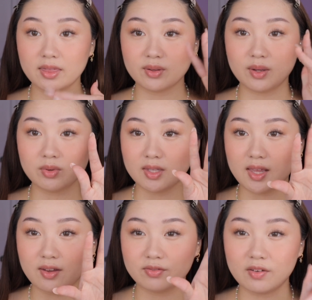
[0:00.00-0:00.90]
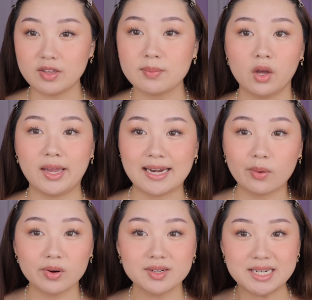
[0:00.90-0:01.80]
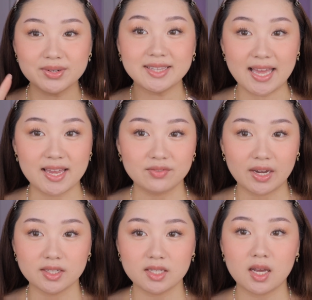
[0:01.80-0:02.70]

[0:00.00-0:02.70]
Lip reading: they're like really like fluffy. Okay, now we're nearing the end finally.